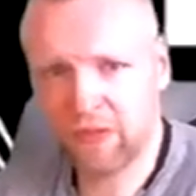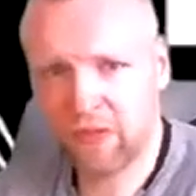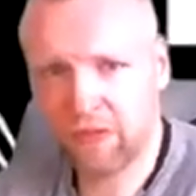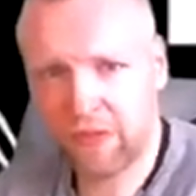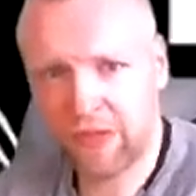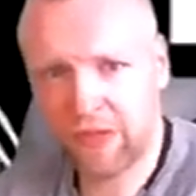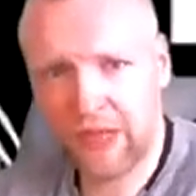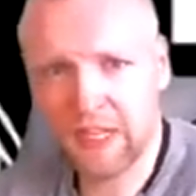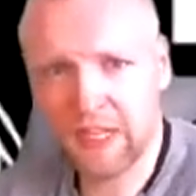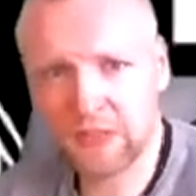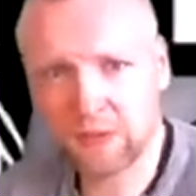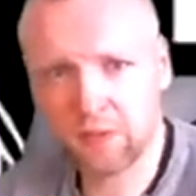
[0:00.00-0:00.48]

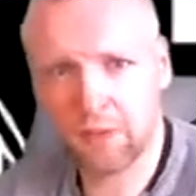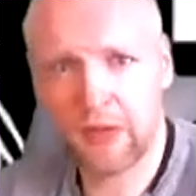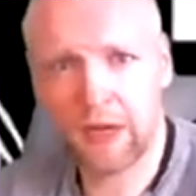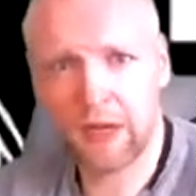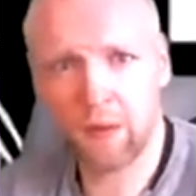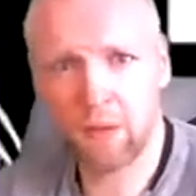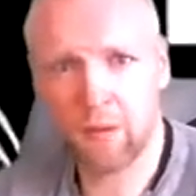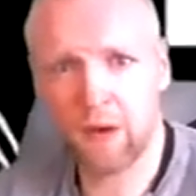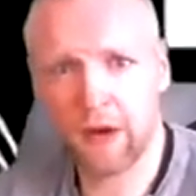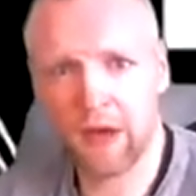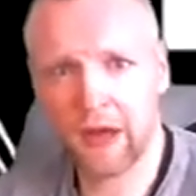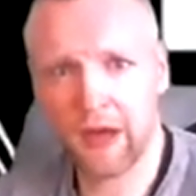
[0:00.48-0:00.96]
that's my
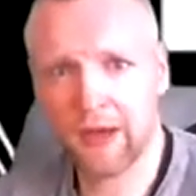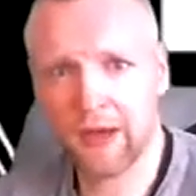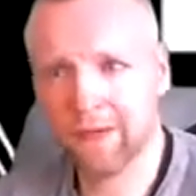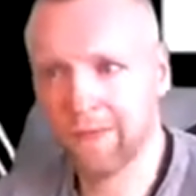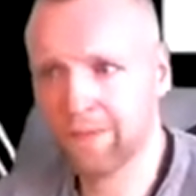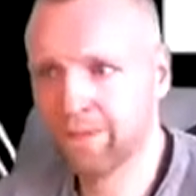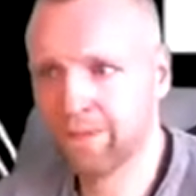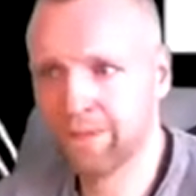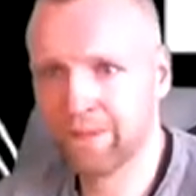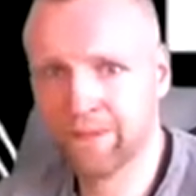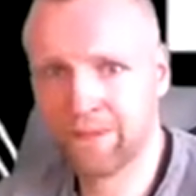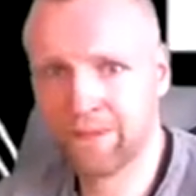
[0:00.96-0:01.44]
why.
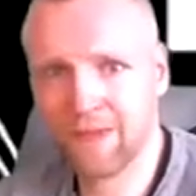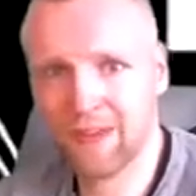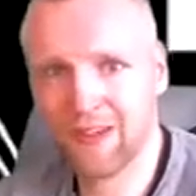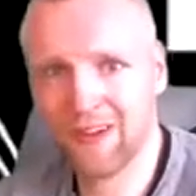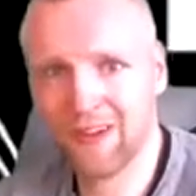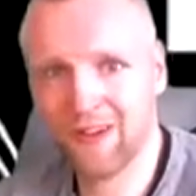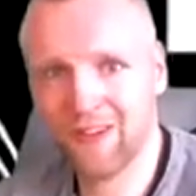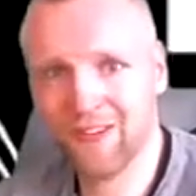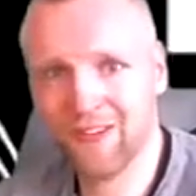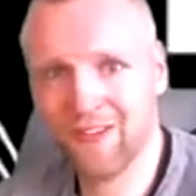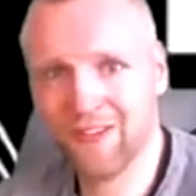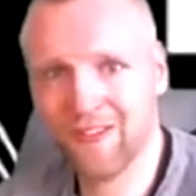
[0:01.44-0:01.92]
You
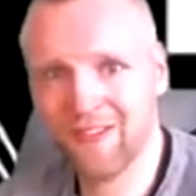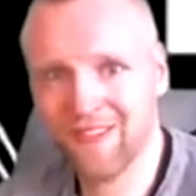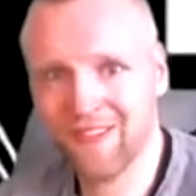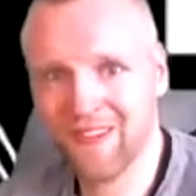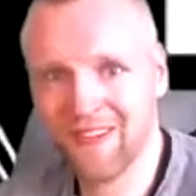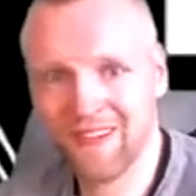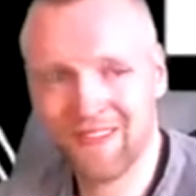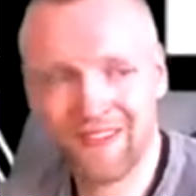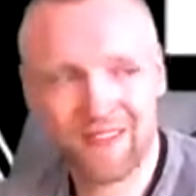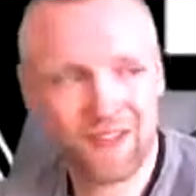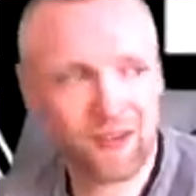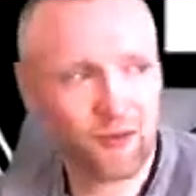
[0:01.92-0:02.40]
know,
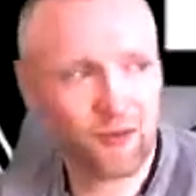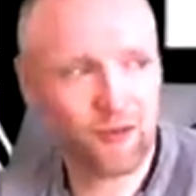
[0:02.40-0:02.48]
you